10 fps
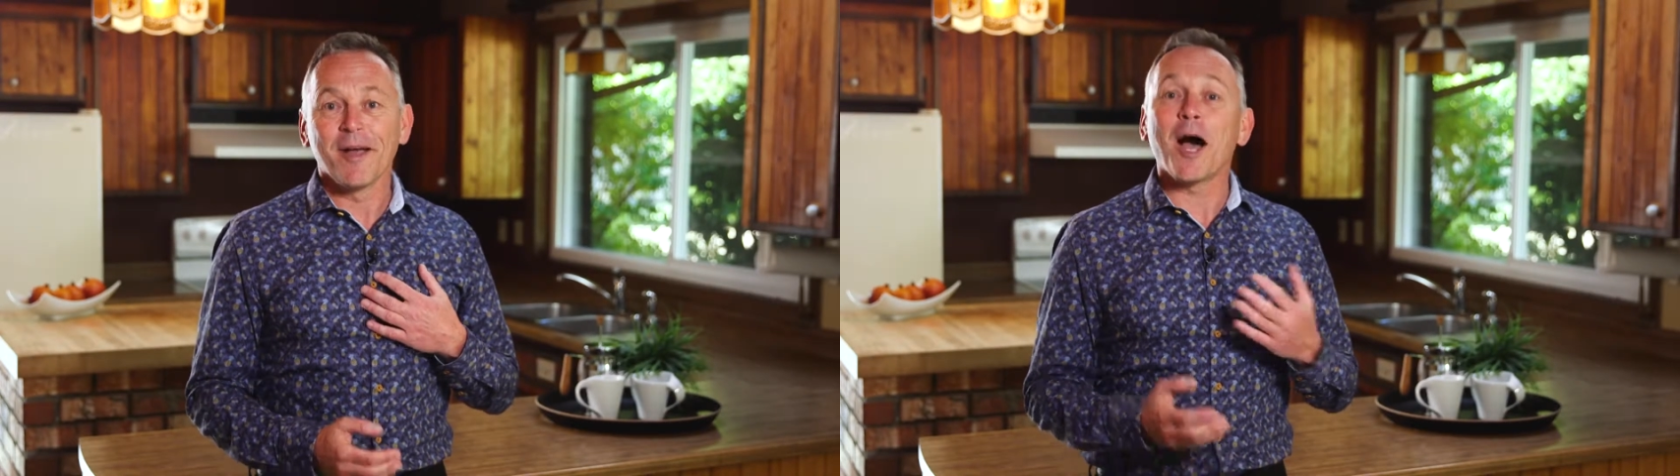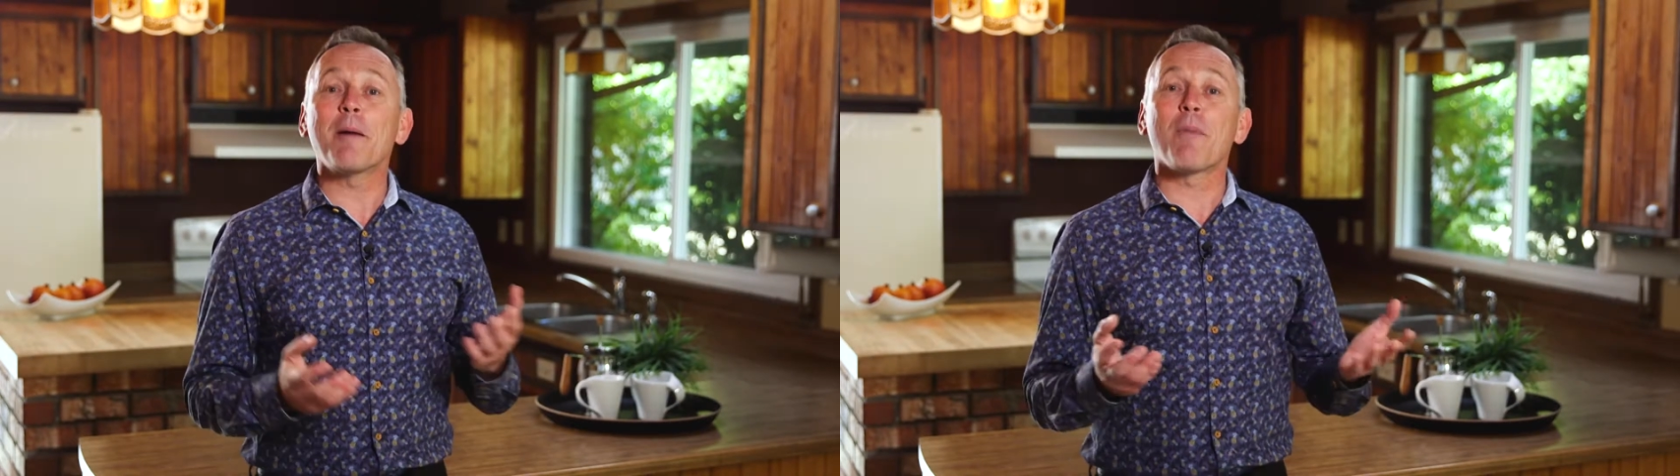
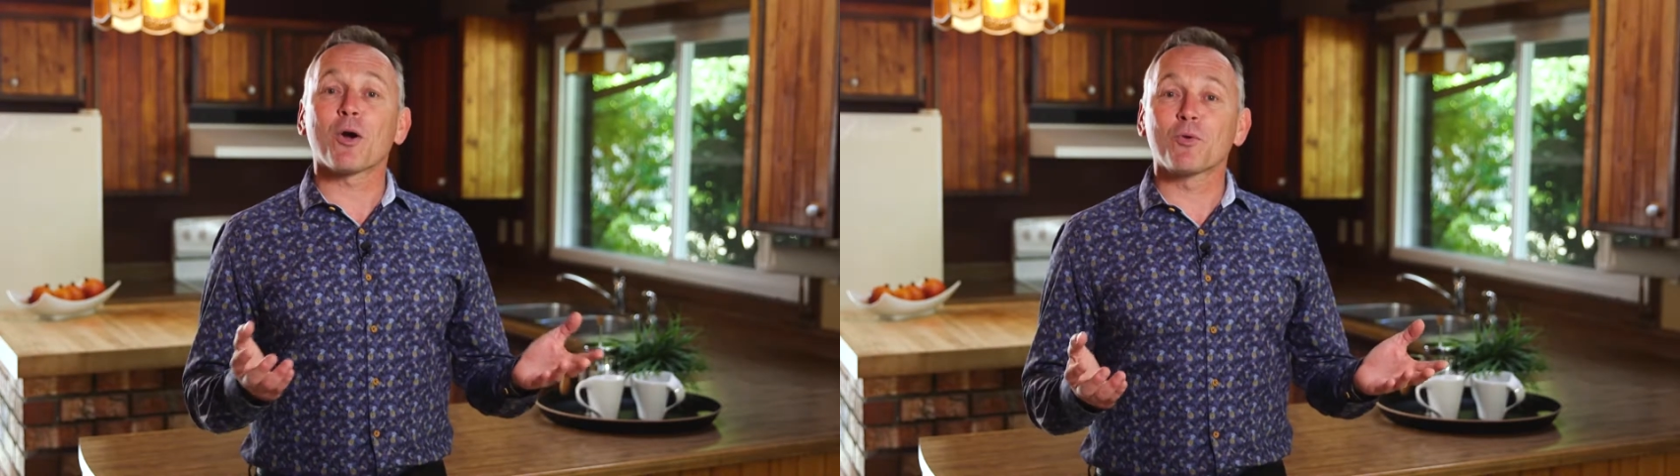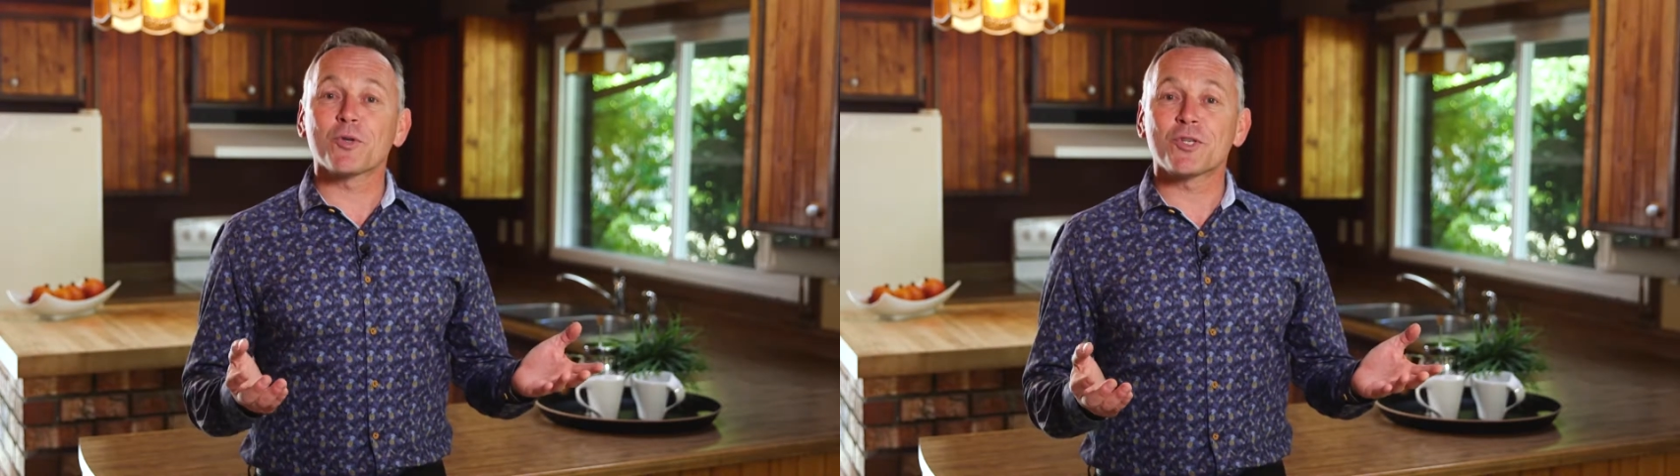I'm
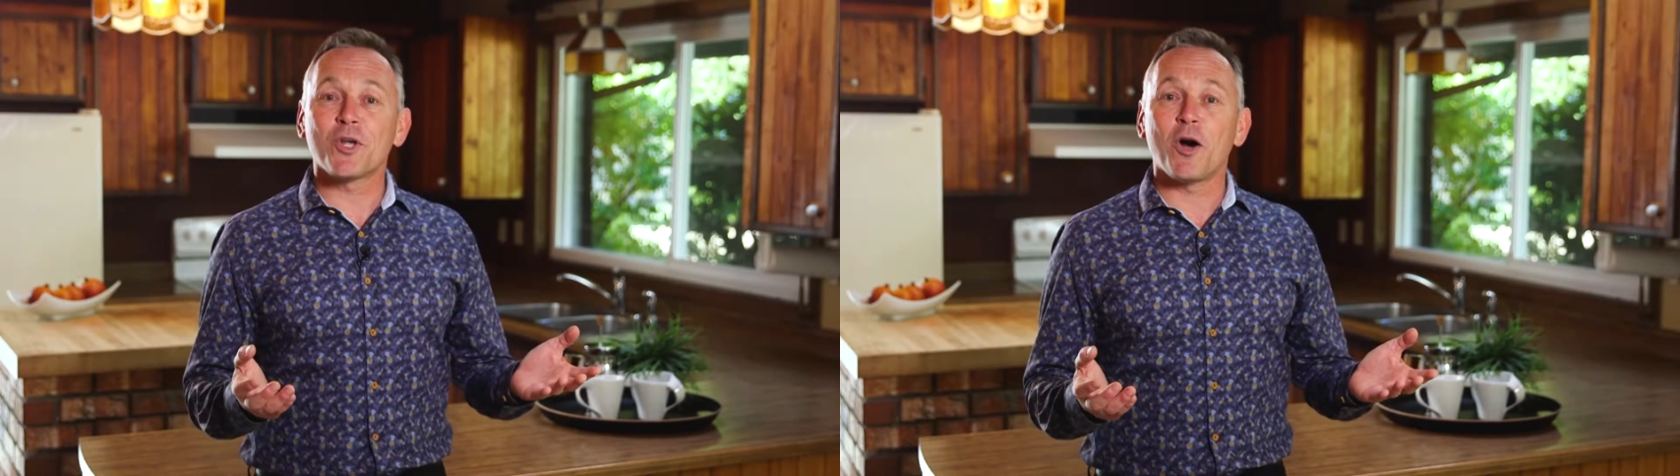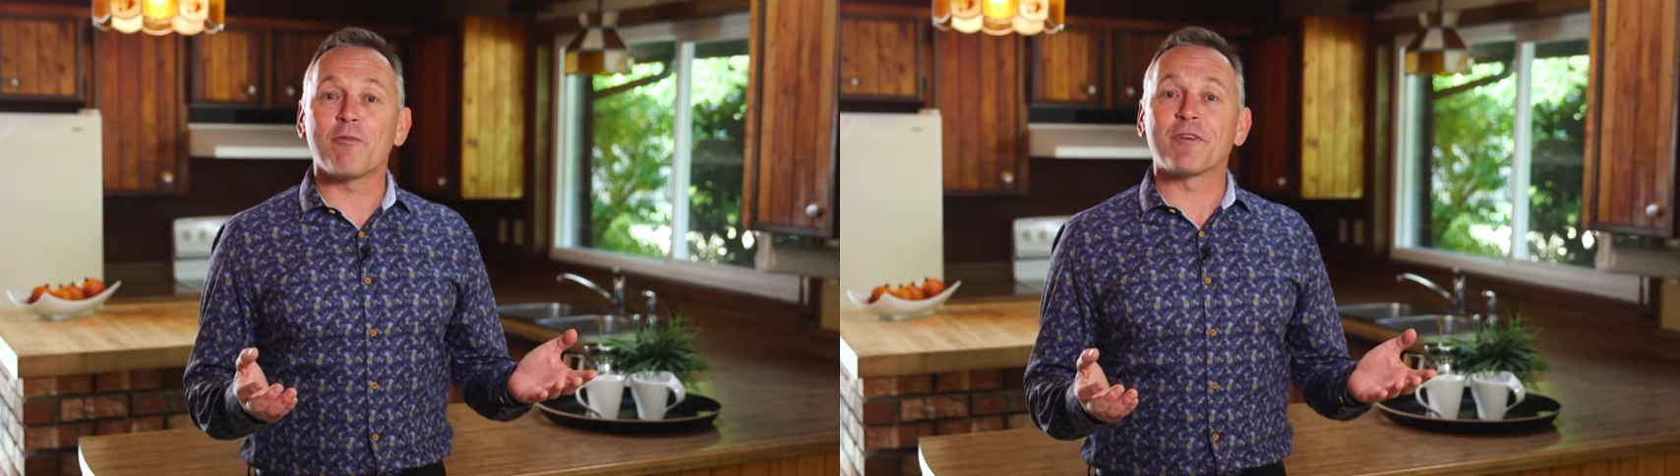Mark
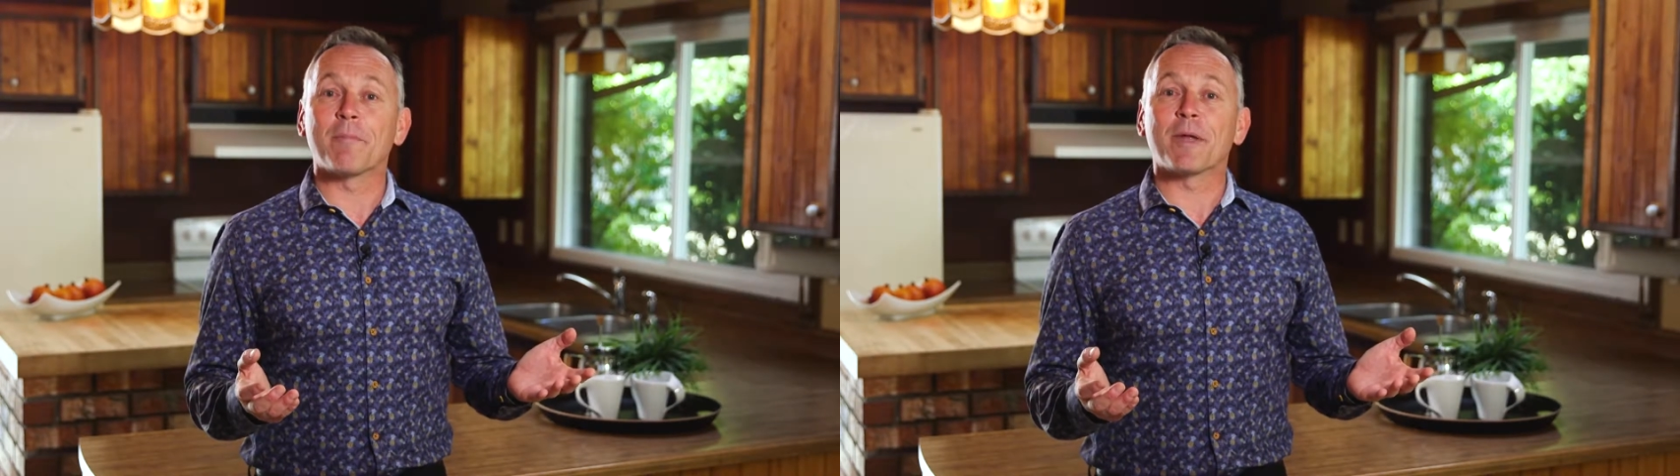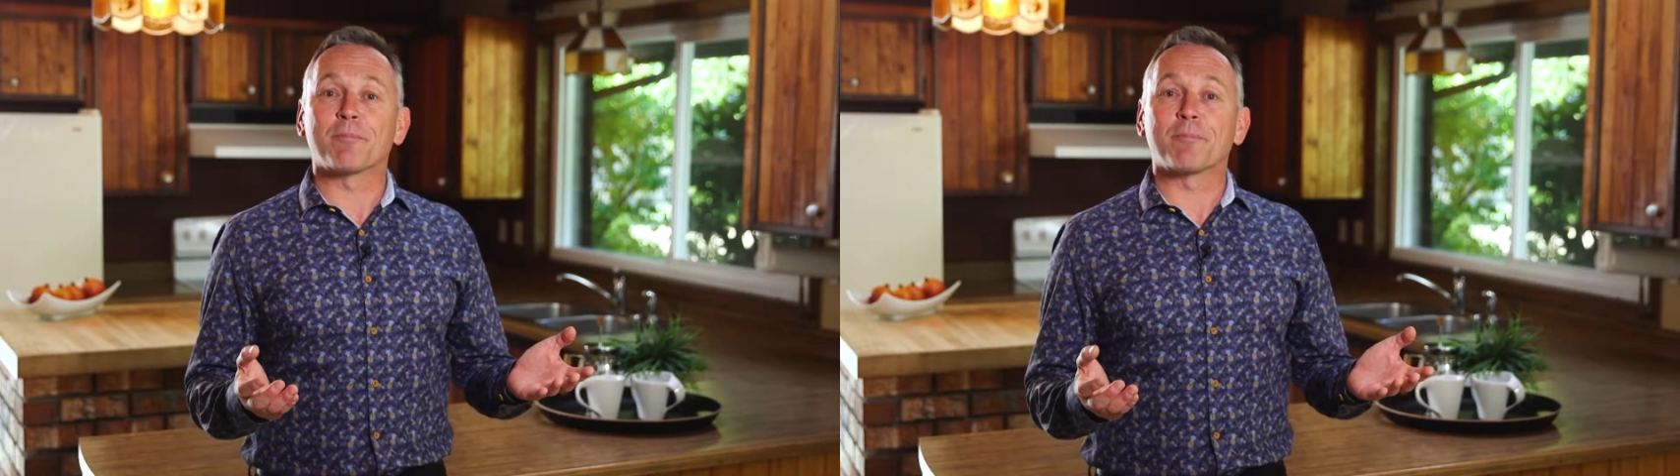Rosendahl from the